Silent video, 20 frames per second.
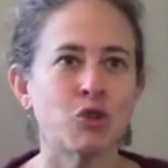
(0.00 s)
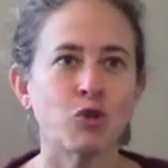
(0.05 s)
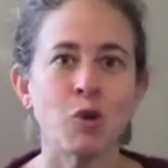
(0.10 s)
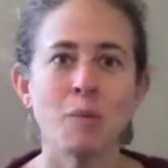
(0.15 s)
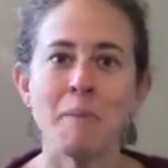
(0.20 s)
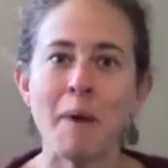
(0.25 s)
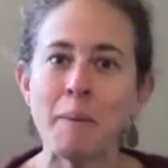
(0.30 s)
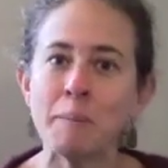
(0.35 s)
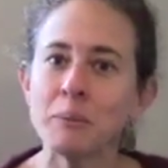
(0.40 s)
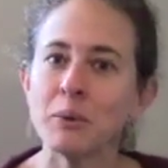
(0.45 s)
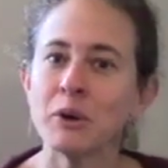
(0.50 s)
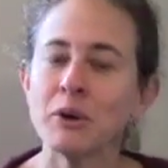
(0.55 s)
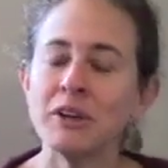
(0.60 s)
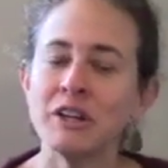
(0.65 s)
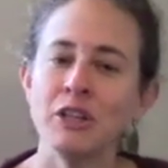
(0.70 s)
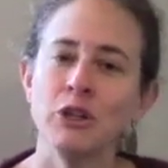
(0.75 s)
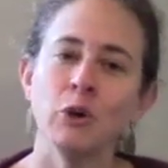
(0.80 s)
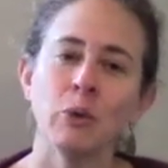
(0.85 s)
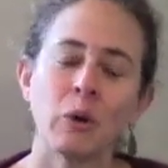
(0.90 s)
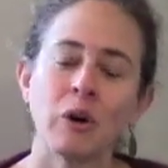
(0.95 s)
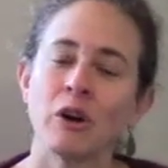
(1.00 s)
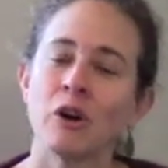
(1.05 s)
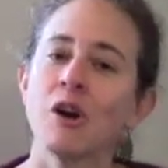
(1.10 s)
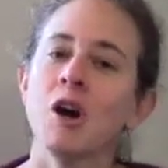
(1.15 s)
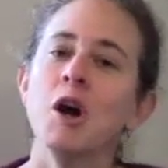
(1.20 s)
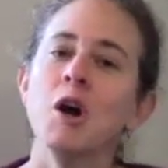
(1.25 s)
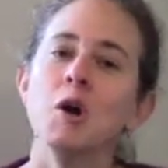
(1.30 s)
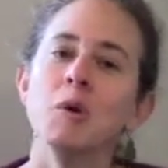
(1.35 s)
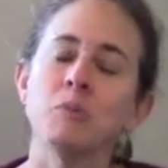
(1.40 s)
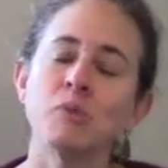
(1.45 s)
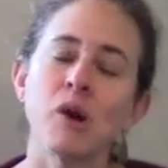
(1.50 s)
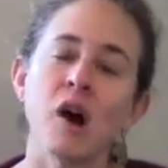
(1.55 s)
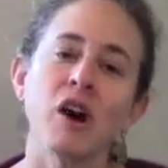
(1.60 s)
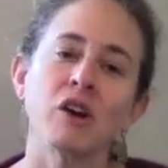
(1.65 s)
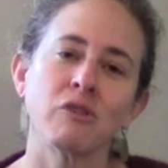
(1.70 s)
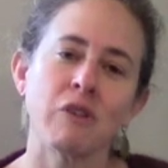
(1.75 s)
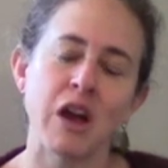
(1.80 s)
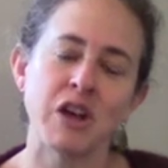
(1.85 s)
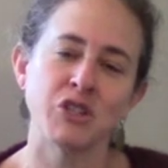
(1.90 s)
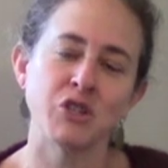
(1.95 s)
remembering your
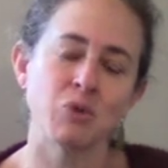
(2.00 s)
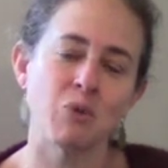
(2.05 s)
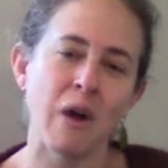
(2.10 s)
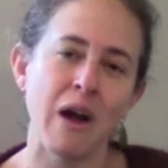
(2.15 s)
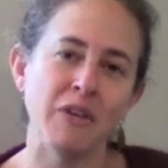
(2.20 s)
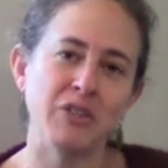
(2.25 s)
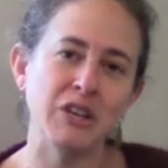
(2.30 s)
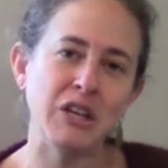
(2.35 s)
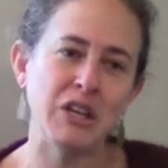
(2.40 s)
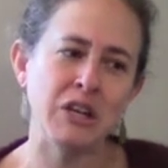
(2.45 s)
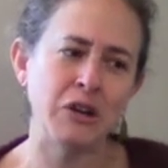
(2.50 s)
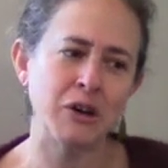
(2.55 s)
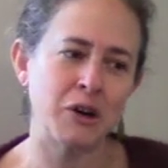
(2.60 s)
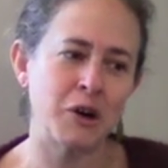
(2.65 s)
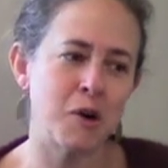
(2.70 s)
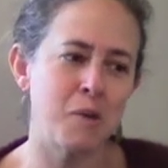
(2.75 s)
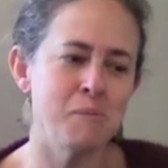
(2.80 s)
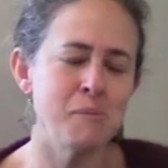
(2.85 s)
progress throughout the year,